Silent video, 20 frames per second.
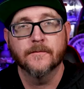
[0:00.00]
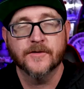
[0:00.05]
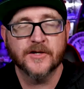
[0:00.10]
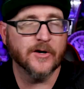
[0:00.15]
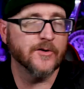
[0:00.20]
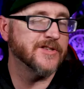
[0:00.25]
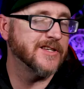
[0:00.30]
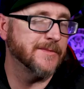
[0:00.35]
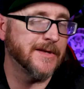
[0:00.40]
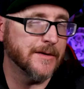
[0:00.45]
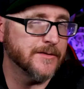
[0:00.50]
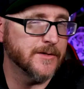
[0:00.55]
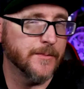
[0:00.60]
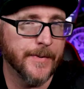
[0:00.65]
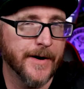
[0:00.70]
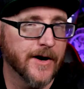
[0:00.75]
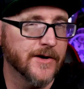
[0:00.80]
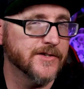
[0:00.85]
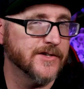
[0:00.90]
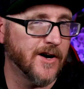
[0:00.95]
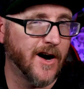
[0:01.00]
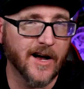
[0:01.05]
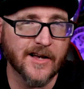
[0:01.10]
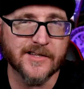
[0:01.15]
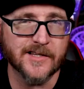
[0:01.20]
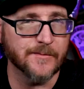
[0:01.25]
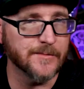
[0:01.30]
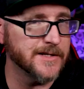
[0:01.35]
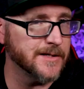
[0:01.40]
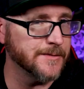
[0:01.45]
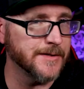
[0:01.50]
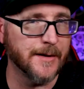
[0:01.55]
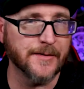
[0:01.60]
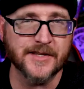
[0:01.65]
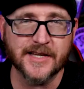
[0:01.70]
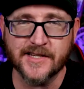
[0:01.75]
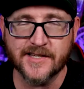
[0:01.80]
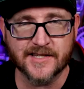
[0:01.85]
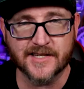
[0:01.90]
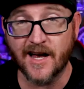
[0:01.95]
So sometimes the barracks are awesome,
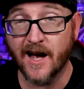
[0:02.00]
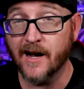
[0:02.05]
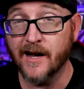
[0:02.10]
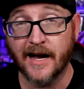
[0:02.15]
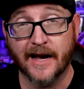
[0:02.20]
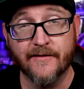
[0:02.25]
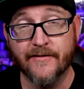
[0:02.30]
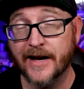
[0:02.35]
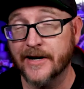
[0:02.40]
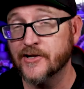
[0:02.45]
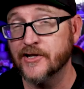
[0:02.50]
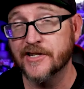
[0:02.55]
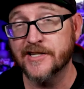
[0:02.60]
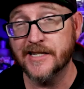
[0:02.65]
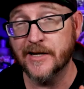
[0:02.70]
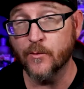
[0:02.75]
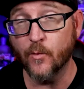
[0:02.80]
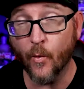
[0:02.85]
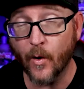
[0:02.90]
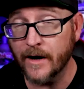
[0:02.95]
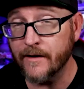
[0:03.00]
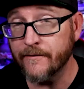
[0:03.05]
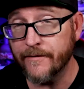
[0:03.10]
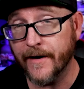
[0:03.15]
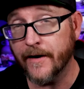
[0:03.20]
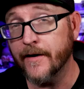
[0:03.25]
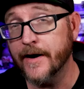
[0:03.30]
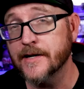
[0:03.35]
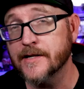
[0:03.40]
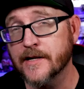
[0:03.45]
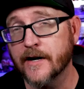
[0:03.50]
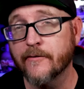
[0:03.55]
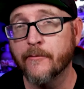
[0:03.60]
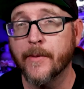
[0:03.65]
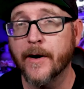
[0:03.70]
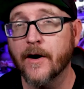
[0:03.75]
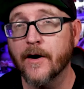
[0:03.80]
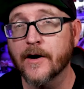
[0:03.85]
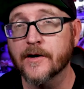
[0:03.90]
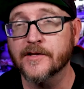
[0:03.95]
sometimes they suck. I've actually seen one variant
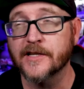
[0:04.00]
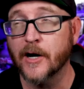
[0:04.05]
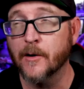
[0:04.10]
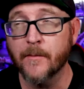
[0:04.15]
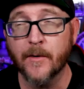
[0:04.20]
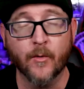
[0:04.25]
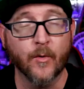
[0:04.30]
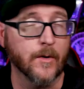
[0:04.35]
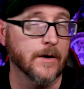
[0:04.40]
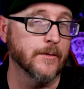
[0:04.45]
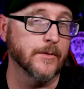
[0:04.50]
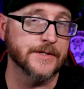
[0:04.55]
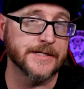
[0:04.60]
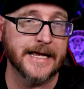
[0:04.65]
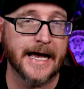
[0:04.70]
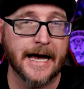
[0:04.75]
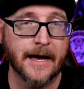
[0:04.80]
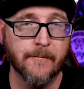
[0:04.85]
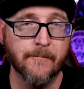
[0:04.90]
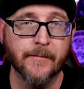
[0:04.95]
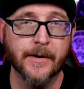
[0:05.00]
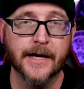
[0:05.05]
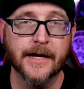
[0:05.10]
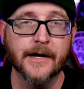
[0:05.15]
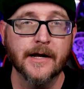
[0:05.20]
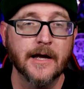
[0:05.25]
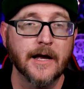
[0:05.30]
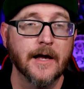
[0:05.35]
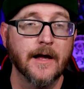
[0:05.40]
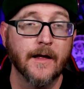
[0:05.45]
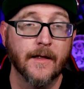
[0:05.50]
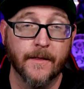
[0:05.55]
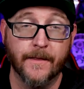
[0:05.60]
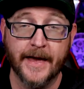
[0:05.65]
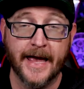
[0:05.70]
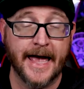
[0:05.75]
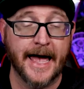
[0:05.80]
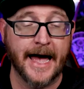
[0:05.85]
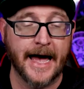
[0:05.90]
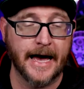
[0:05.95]
of barracks, I don't remember where it was at, but
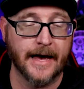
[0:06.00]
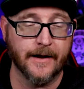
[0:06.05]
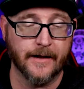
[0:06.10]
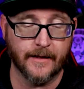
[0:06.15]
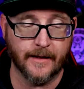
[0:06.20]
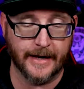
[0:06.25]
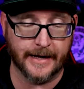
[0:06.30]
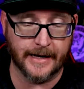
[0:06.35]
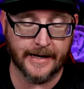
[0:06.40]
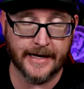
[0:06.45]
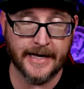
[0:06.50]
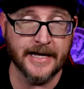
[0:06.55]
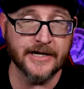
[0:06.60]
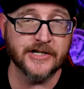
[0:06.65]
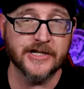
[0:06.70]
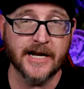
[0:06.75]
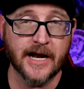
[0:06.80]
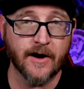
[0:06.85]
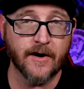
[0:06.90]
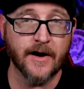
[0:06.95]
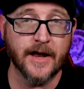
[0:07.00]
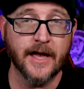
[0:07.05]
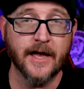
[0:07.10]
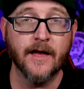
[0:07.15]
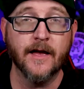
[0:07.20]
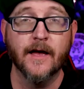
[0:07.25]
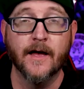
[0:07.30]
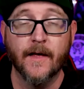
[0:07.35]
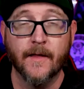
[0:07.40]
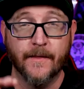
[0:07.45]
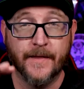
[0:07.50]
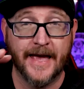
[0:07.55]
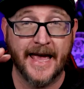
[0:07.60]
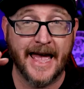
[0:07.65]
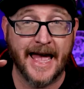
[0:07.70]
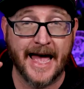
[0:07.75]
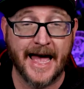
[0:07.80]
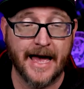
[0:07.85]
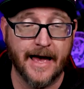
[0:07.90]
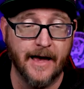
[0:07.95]
they had like a kitchen area, they
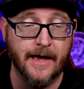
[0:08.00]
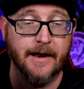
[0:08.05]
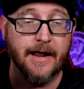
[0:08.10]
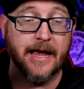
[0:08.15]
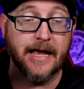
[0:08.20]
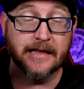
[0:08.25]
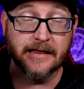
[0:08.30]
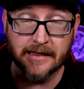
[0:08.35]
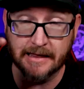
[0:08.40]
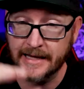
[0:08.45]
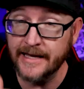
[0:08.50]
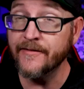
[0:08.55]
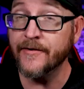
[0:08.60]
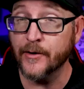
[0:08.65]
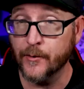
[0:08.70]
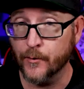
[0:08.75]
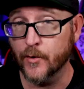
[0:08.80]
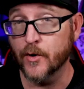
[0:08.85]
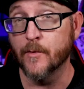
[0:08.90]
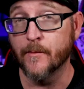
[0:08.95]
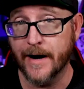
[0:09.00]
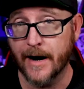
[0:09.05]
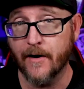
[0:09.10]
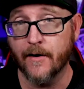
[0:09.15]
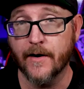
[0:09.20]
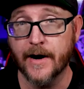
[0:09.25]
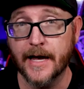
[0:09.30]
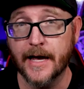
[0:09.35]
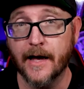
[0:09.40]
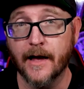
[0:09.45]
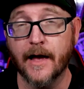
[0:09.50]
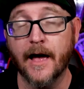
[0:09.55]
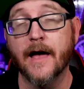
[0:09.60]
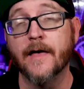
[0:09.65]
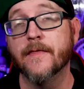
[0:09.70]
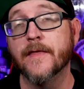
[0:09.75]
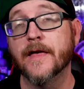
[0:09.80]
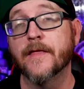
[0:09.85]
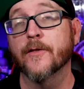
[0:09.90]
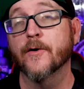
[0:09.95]
had a living room area,
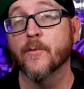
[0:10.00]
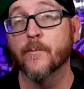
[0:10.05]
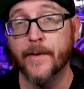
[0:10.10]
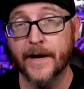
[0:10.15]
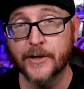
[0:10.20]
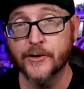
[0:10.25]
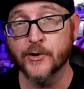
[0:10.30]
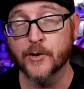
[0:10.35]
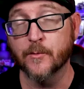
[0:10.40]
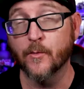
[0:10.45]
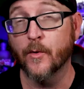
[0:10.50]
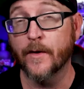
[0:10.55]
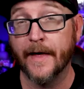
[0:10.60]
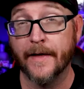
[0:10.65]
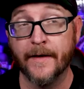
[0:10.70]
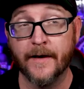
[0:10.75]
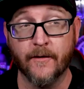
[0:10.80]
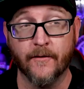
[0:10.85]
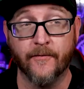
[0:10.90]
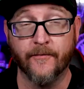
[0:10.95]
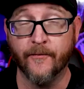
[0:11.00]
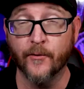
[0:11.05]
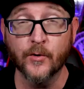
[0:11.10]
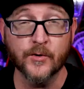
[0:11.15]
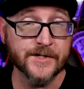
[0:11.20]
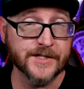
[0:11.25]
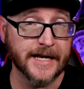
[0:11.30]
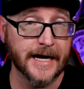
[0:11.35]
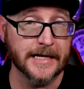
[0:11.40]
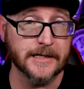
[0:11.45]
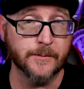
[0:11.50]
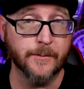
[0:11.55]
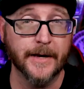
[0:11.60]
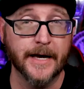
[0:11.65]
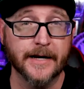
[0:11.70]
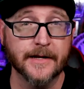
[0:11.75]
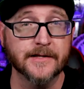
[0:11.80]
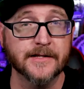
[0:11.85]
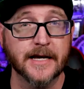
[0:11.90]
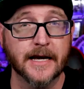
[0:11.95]
and then their bedroom with I think a full size
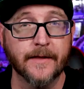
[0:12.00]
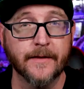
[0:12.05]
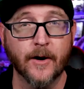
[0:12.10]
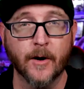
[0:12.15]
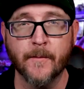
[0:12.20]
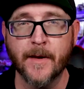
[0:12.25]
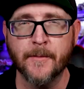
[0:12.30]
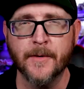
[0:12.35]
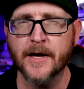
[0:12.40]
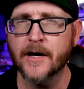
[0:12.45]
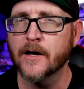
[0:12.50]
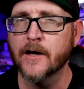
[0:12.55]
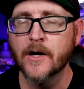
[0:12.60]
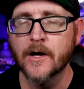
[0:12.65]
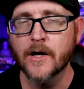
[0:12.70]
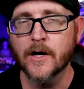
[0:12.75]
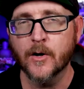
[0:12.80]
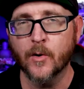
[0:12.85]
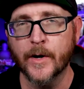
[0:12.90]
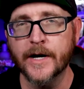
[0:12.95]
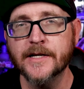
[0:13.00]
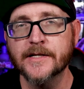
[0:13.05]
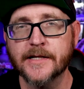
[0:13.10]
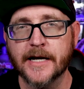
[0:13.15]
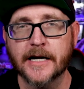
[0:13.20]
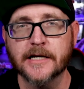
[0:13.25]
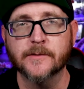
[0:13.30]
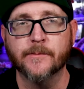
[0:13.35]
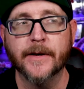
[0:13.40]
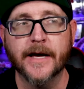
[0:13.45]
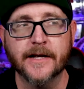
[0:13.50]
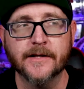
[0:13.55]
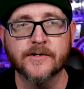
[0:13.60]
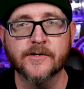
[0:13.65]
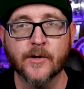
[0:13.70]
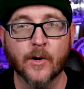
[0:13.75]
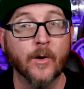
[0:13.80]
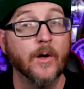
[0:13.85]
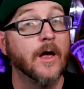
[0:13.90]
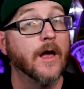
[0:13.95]
bed inside there, maybe a queen size bed.
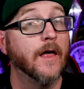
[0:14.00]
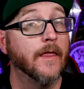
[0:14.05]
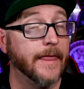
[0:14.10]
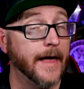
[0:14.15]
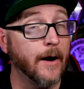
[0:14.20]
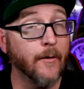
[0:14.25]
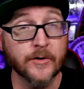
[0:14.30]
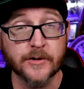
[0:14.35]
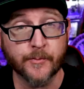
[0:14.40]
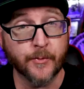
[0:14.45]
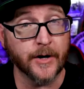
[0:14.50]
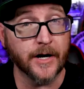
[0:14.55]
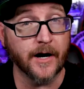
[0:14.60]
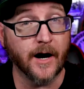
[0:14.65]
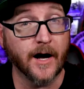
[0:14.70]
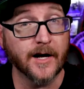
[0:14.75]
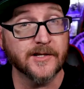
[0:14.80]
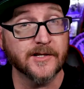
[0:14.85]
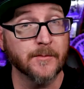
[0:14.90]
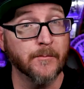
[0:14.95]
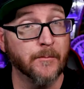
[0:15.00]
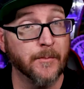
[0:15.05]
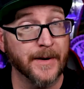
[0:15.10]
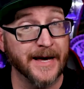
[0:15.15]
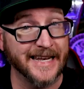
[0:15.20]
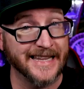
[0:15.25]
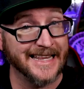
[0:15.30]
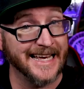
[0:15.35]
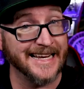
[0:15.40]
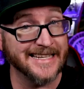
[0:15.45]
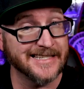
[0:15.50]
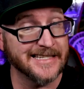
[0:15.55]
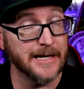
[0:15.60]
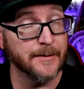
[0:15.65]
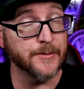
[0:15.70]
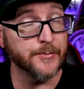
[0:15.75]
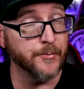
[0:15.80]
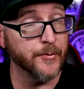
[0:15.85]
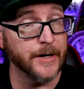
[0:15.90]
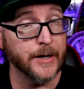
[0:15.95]
So that was pretty awesome, but that
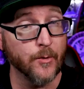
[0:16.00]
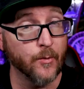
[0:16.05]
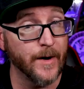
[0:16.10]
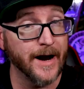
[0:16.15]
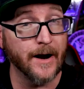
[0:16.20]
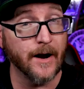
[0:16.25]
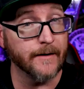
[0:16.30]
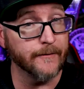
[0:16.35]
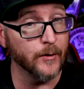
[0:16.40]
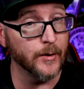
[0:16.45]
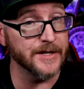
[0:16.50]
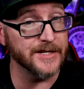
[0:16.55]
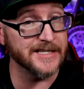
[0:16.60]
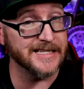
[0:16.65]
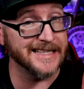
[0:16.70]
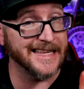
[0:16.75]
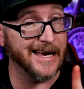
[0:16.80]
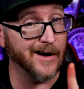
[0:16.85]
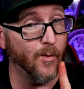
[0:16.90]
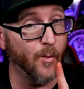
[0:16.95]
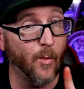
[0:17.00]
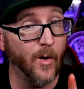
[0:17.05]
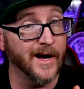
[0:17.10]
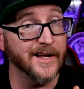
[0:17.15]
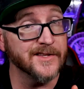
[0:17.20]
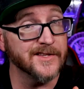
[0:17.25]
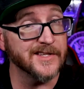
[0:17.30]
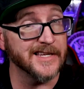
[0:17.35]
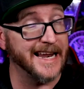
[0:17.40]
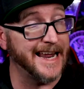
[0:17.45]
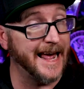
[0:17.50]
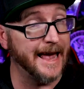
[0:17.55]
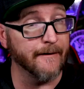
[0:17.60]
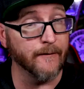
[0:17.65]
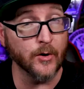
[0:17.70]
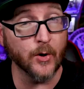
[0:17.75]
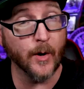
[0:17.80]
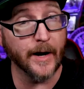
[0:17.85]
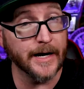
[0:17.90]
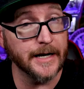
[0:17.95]
seems pretty rare. I've only seen that once and I
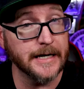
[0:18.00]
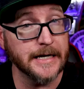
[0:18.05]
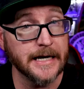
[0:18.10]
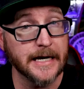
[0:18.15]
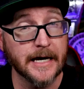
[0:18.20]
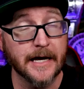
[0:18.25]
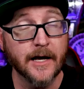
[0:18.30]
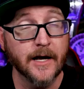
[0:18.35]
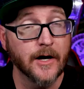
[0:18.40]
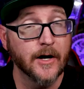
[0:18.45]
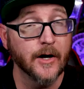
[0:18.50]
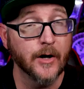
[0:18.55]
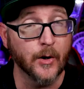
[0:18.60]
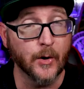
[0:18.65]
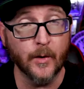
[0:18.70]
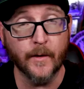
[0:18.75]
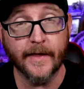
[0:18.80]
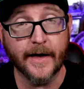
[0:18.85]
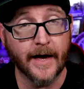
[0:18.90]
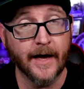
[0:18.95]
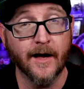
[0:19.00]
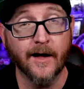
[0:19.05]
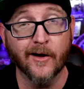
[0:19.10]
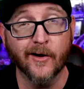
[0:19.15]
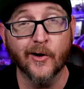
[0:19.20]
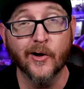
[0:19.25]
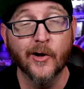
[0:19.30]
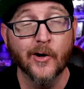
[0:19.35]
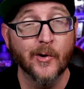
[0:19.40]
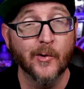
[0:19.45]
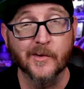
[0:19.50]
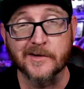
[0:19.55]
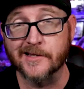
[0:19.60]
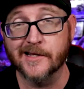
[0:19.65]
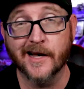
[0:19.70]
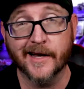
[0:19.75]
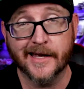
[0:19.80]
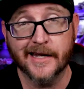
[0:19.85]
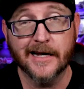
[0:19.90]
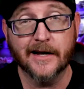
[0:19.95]
have no idea who the hell
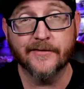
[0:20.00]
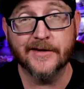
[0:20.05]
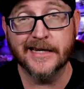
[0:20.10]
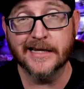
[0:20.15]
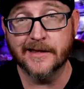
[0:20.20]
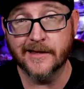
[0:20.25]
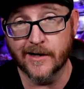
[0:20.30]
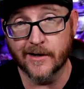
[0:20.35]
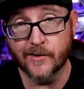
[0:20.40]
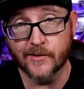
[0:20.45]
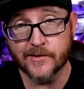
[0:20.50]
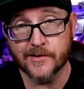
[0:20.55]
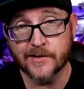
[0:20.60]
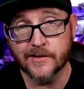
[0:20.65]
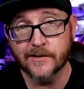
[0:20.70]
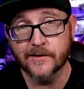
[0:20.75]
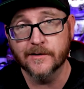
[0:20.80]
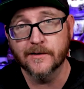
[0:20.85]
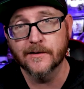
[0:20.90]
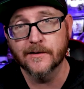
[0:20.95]
was lucky enough to get those.